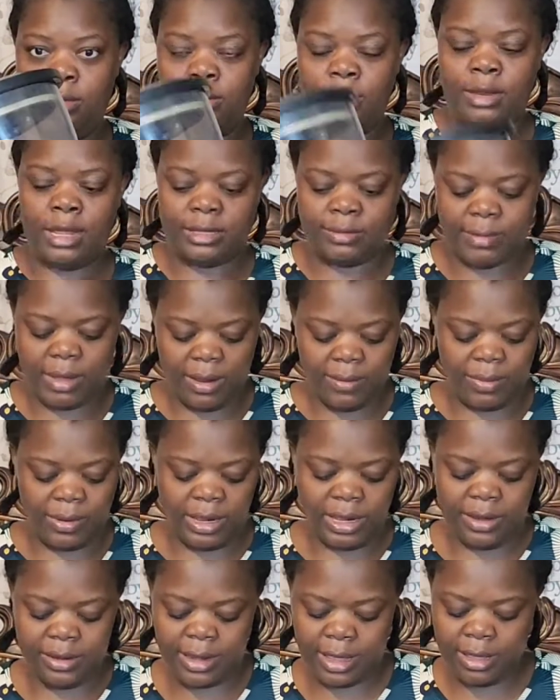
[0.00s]
That's my
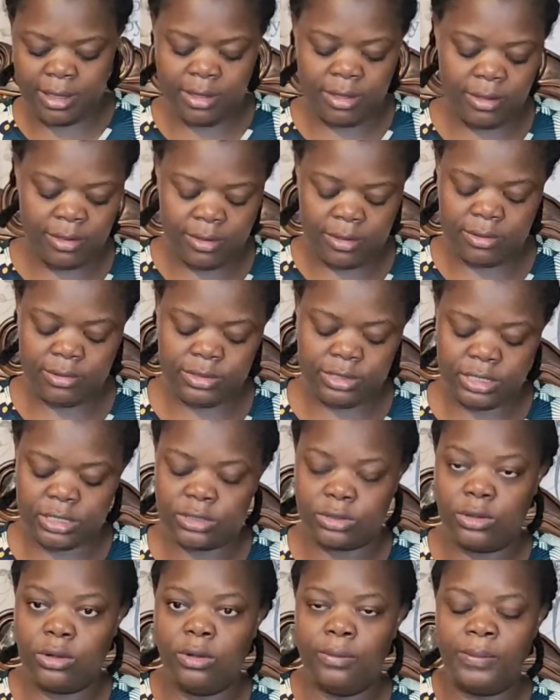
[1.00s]
blender.
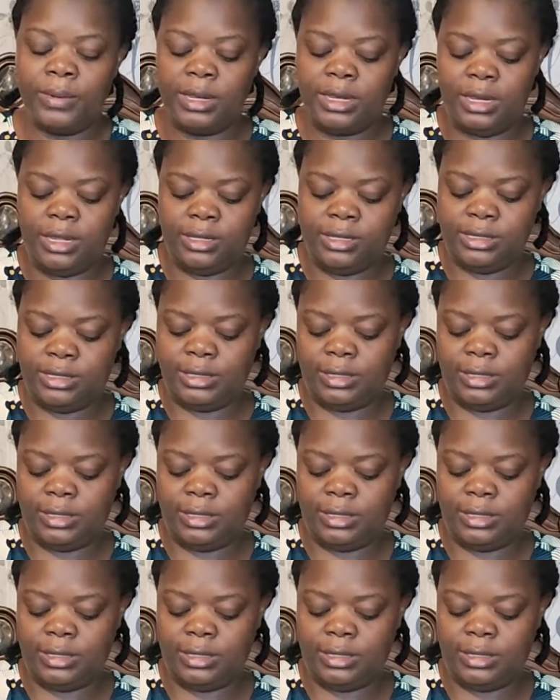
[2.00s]
Just open it.